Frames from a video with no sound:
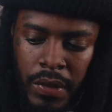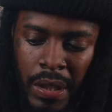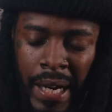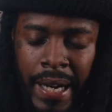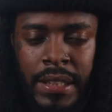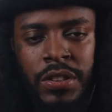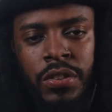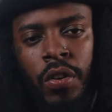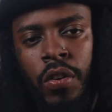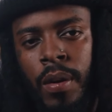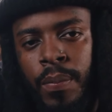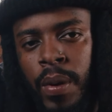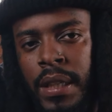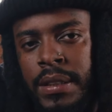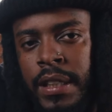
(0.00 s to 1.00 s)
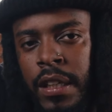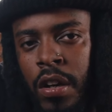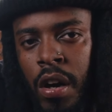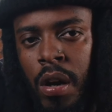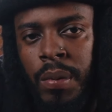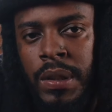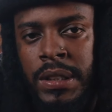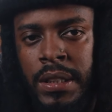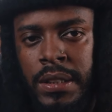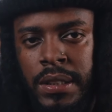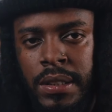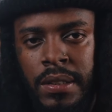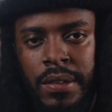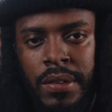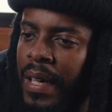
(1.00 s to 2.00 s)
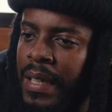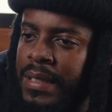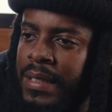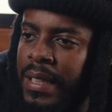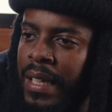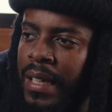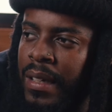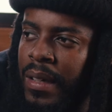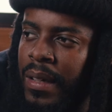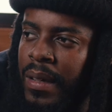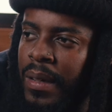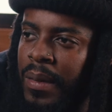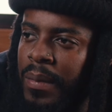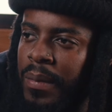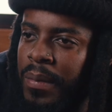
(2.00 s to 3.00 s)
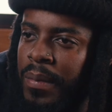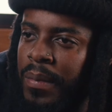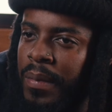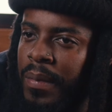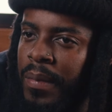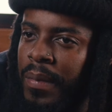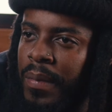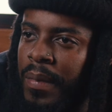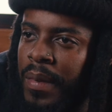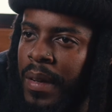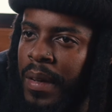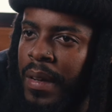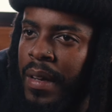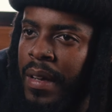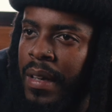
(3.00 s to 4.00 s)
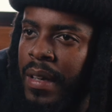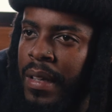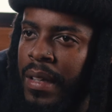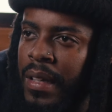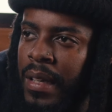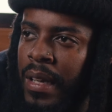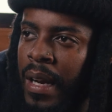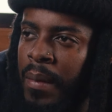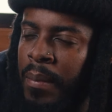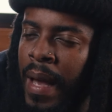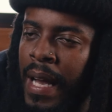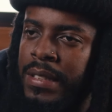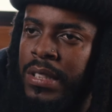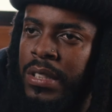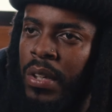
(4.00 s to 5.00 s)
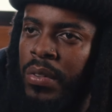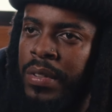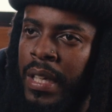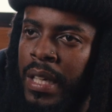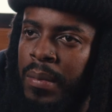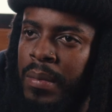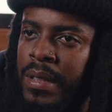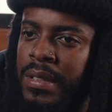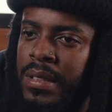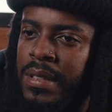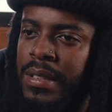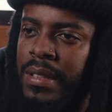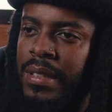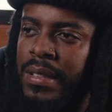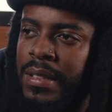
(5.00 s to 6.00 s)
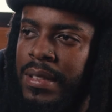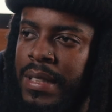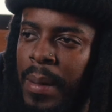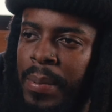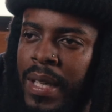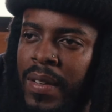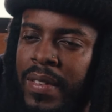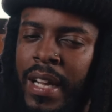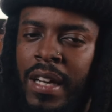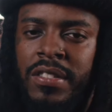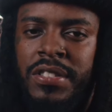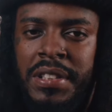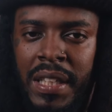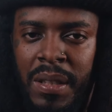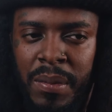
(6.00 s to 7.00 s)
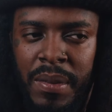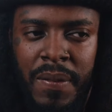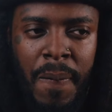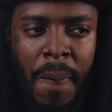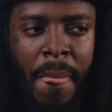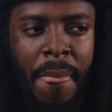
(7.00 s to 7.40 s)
I got a song on a project called Retention. I said, um, you gotta master your demons, stop giving out semen.